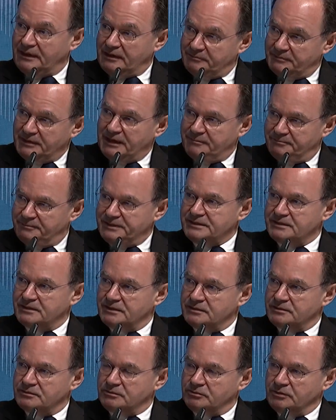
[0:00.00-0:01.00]
and, and
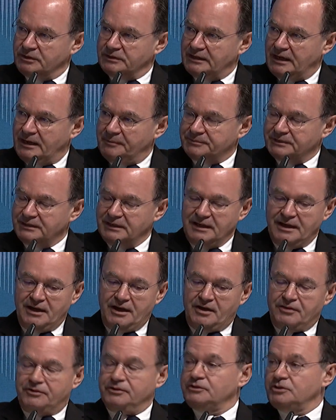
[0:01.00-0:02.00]
business, to adapt.
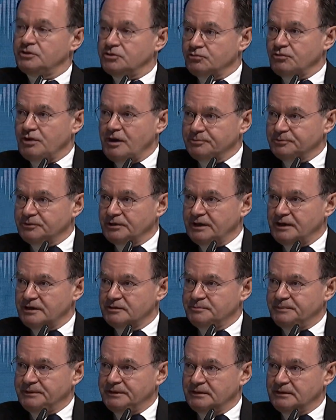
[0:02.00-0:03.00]
The disruptor has
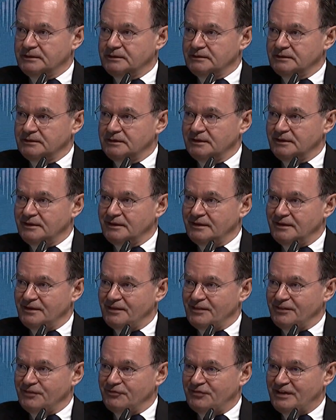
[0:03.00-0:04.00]
been
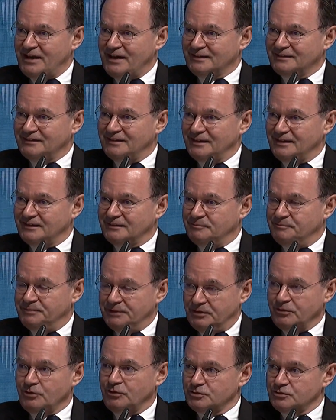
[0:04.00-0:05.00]
uh, the fact that
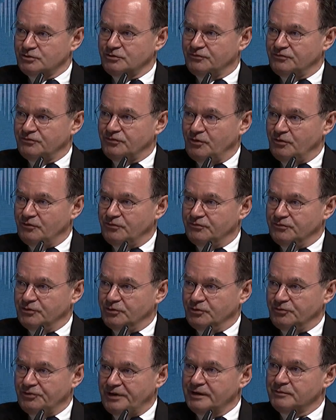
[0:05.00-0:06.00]
because of, of
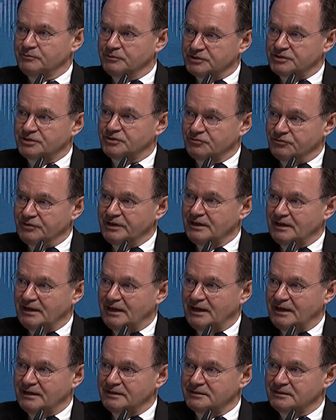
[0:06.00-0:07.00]
Ukraine, which
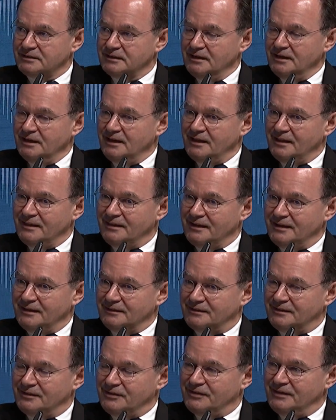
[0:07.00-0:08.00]
realized
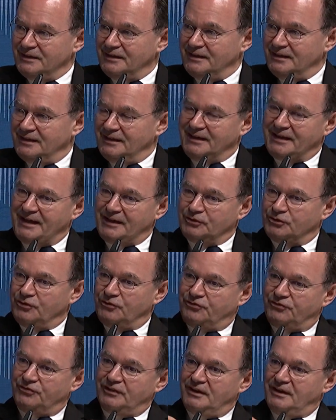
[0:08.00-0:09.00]
that the kind
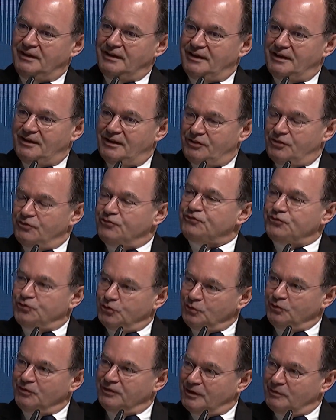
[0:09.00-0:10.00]
of uh, the
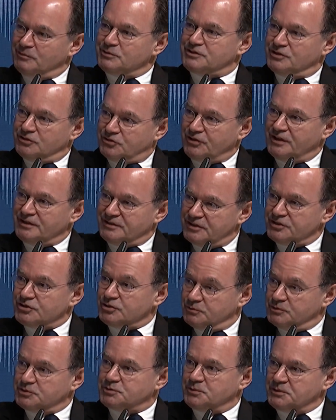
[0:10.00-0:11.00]
fuel that was the
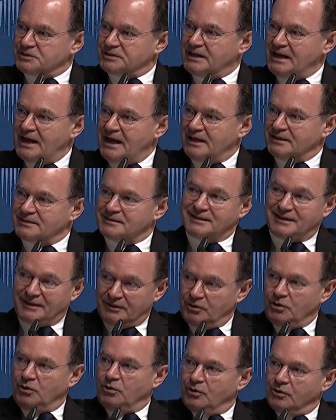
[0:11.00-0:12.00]
transition, which was gas, can
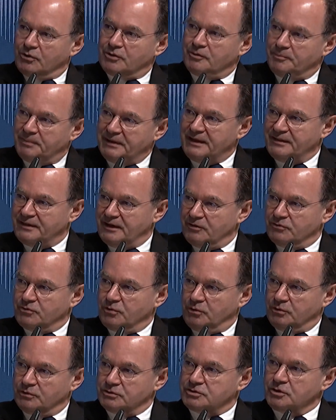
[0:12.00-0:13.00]
no longer play that
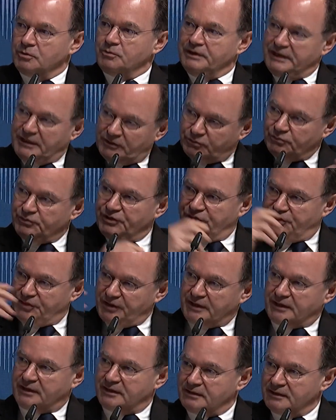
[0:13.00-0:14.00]
role. So we need to
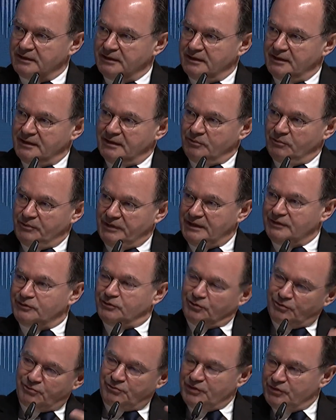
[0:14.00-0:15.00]
rethink. We need
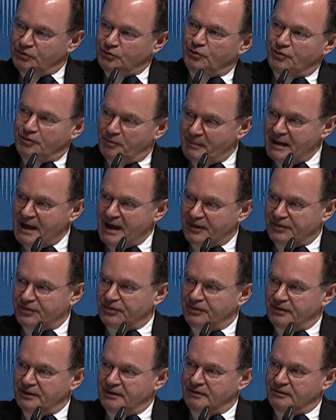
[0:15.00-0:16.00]
to redo the
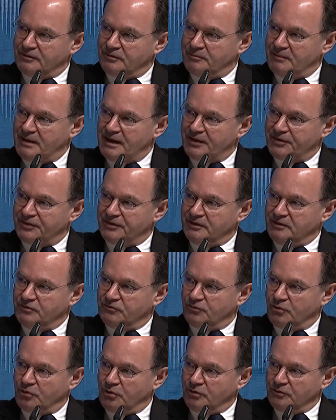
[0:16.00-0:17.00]
math, and the math
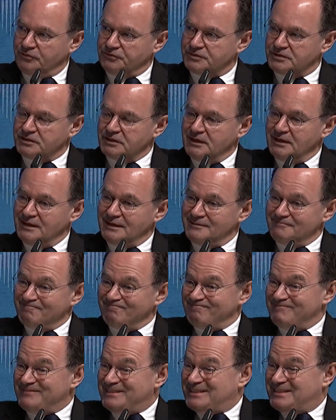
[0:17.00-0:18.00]
involves
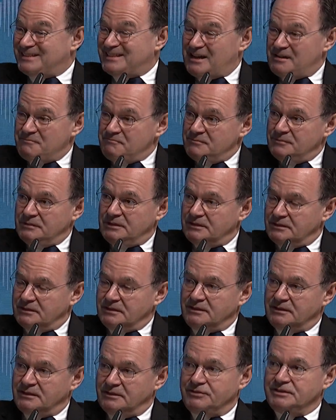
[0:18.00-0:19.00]
some,
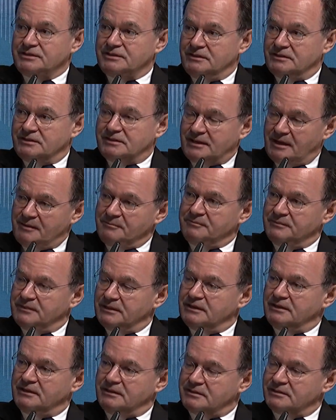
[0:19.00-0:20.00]
uh, some
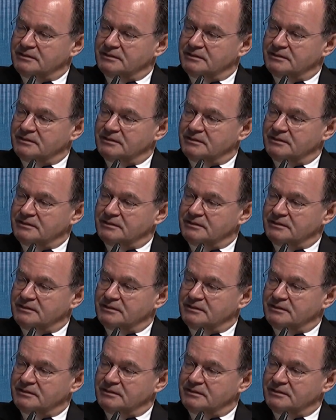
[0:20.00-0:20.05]
uh,